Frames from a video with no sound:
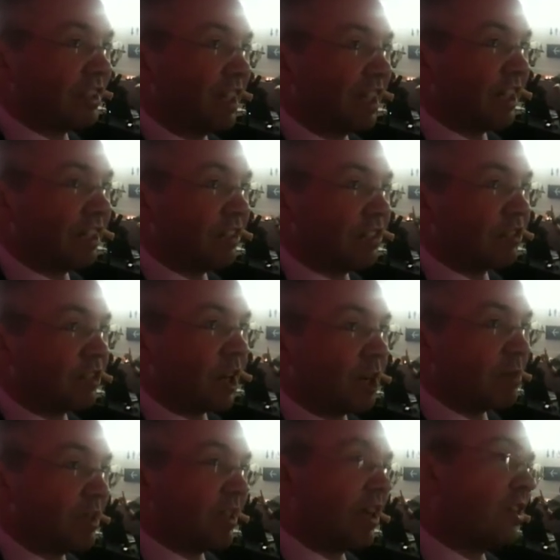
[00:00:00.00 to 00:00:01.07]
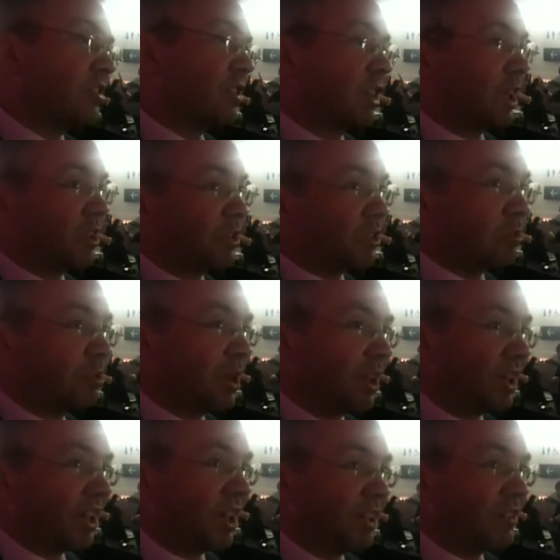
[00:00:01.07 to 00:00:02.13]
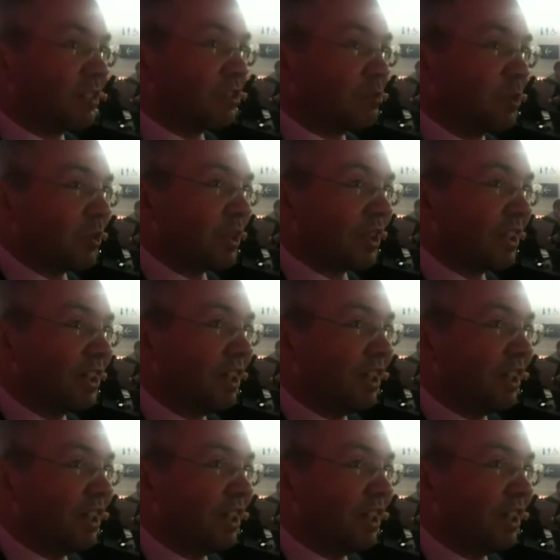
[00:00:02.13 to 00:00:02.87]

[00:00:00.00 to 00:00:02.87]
I described in the article I sort of put online this morning,